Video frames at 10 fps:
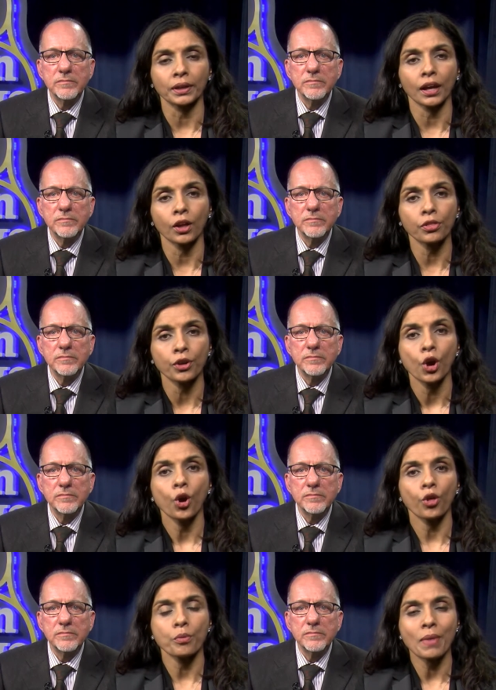Speaker 1: Health
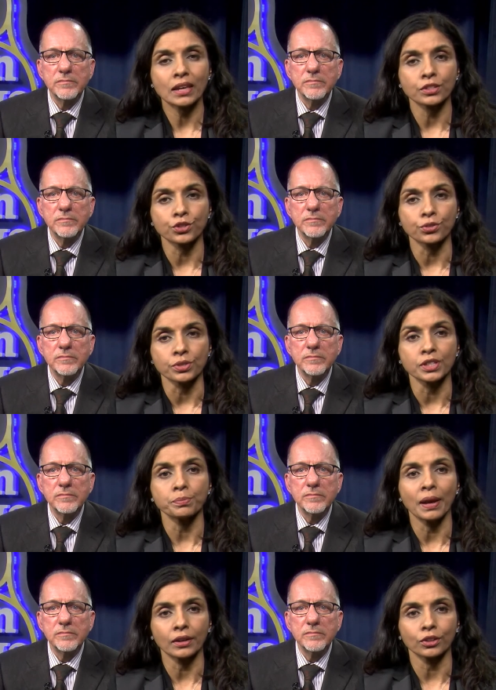or the Massachusetts
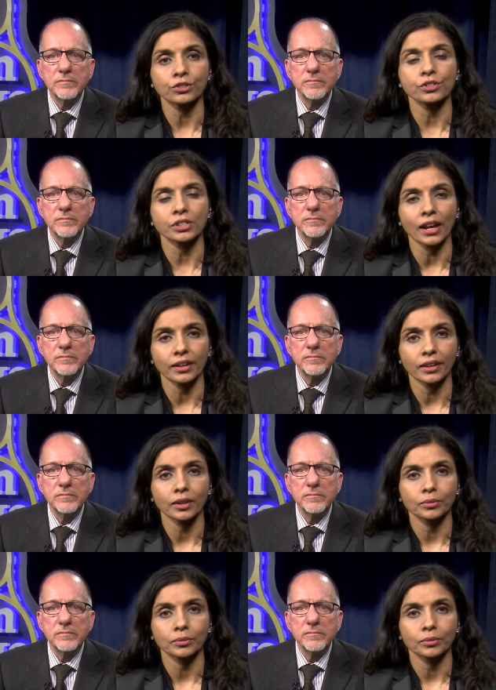Medical Society.